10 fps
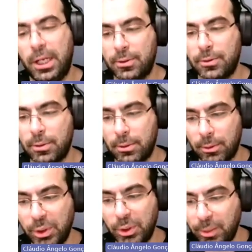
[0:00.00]
case,
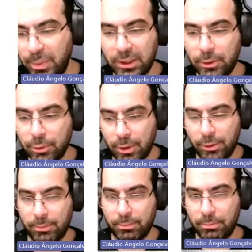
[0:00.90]
and we typically do
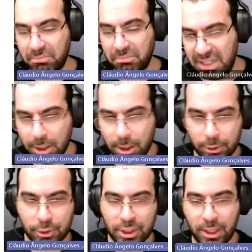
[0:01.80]
not. It's
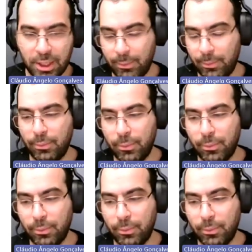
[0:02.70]
hard to say